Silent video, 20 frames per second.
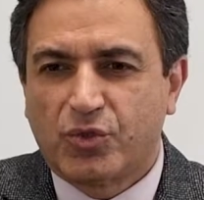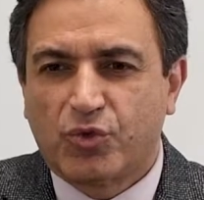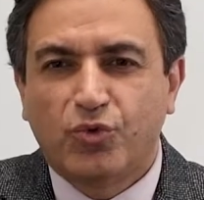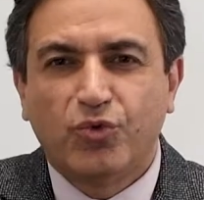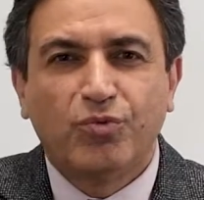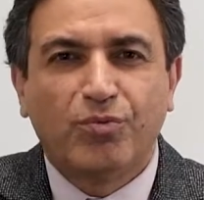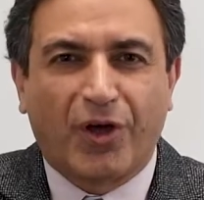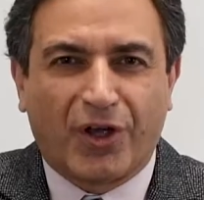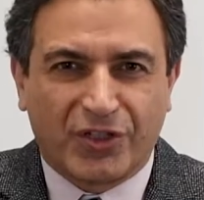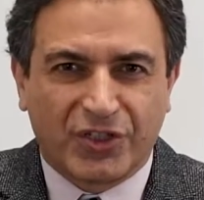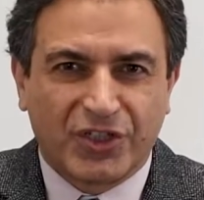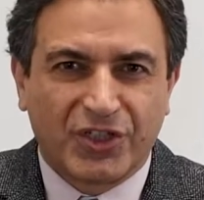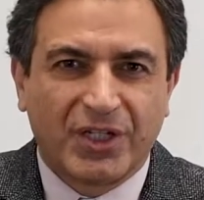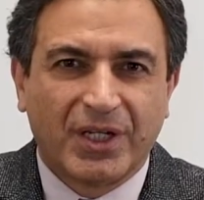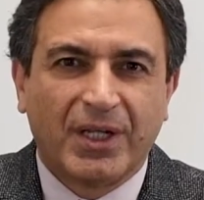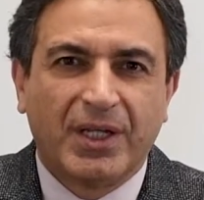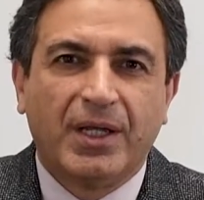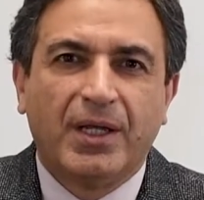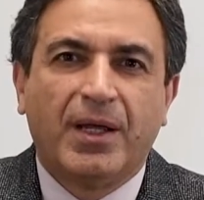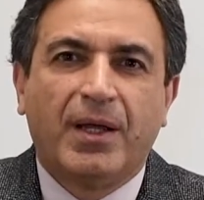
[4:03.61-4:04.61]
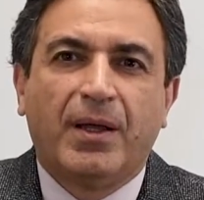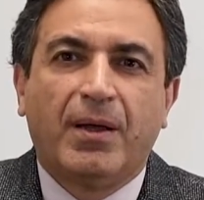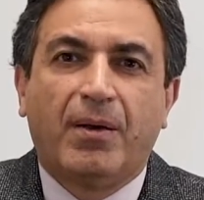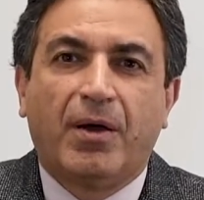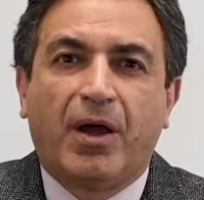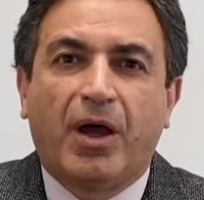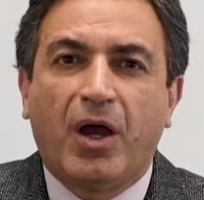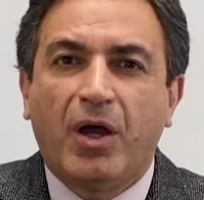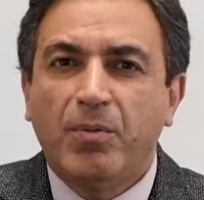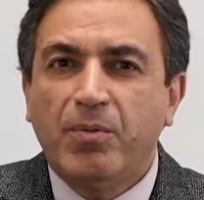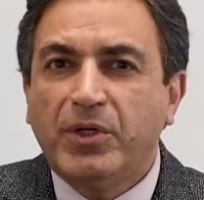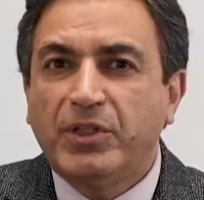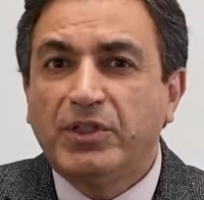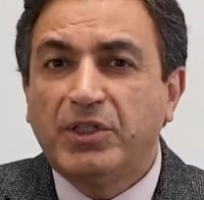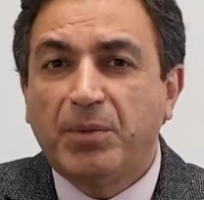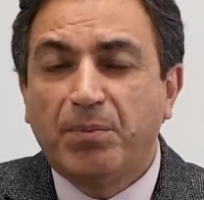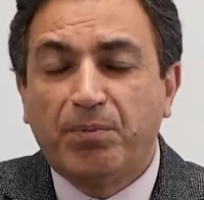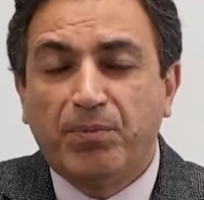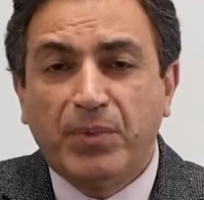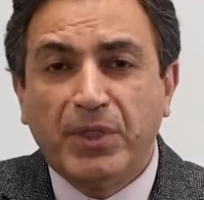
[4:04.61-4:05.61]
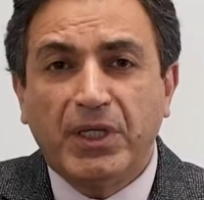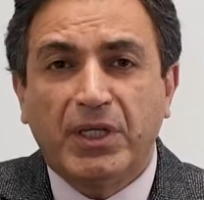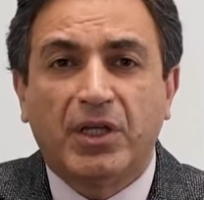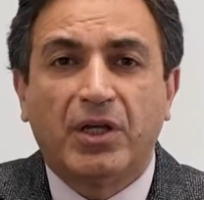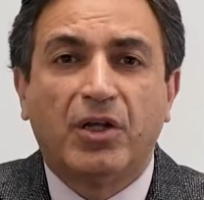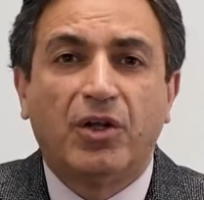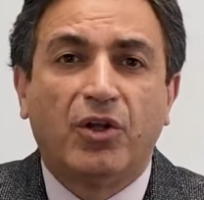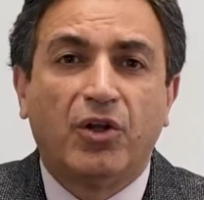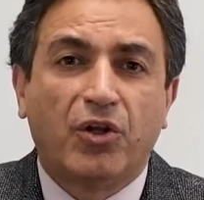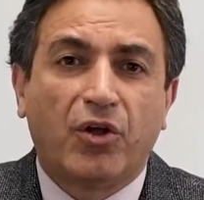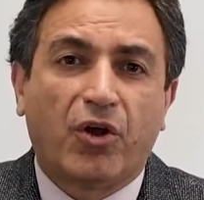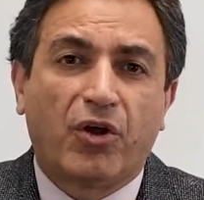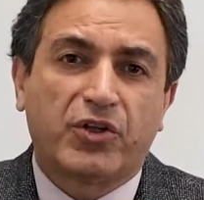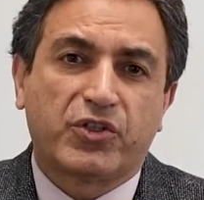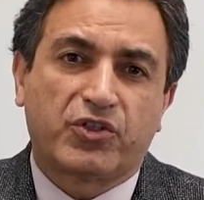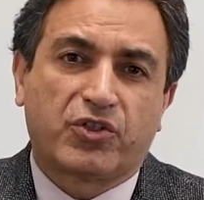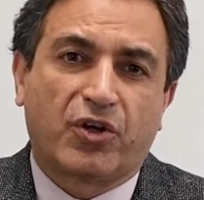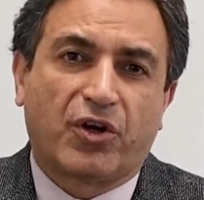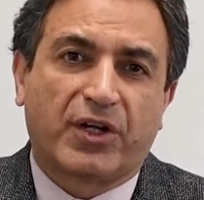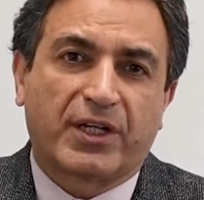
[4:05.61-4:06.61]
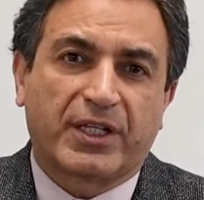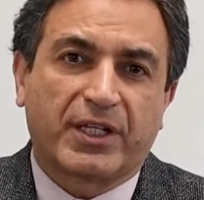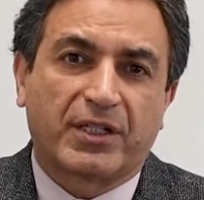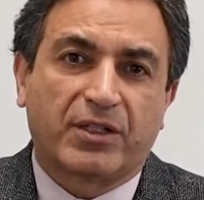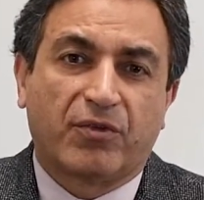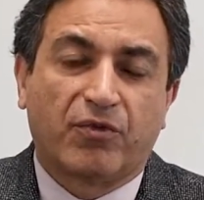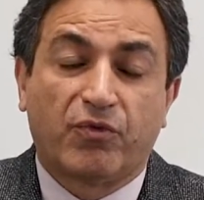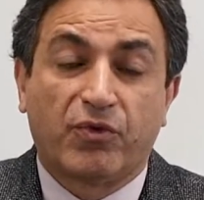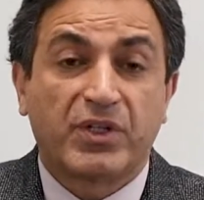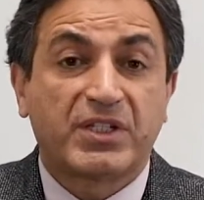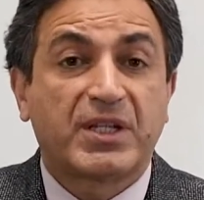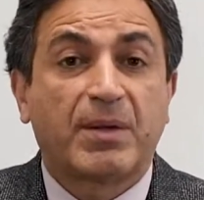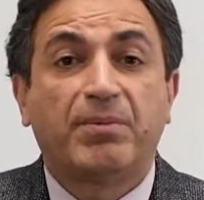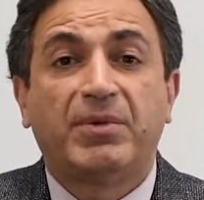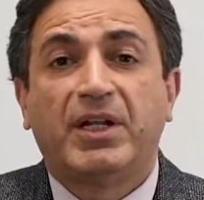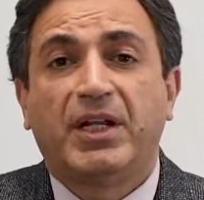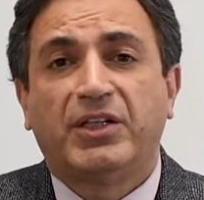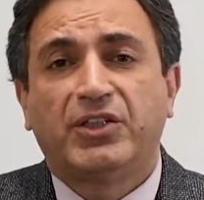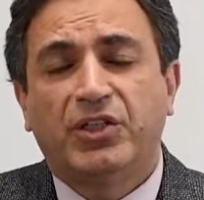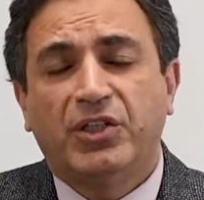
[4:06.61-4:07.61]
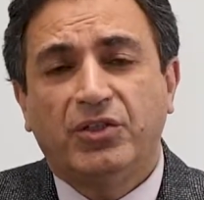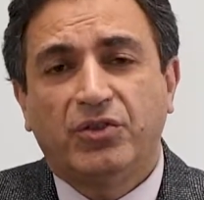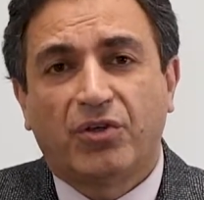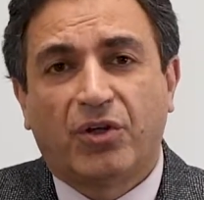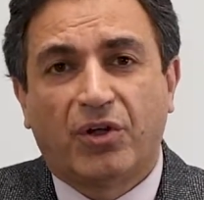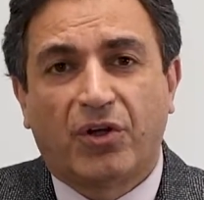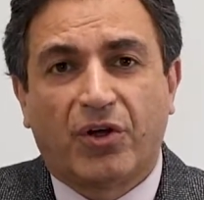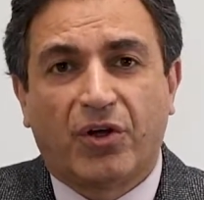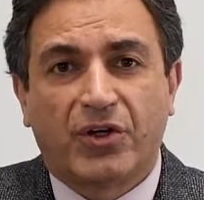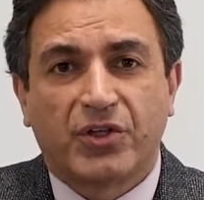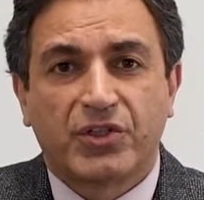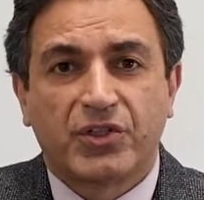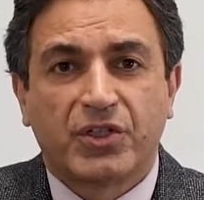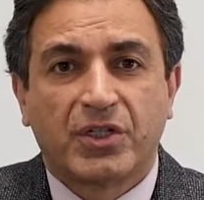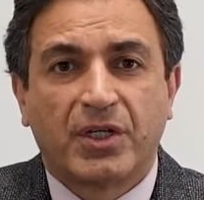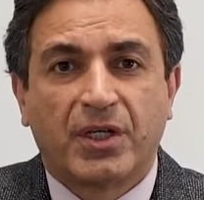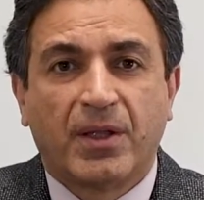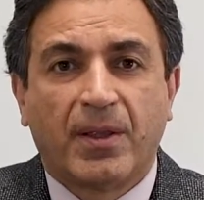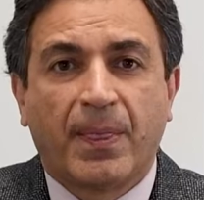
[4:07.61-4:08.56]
too much. How about the big large target, for example, a dental arch?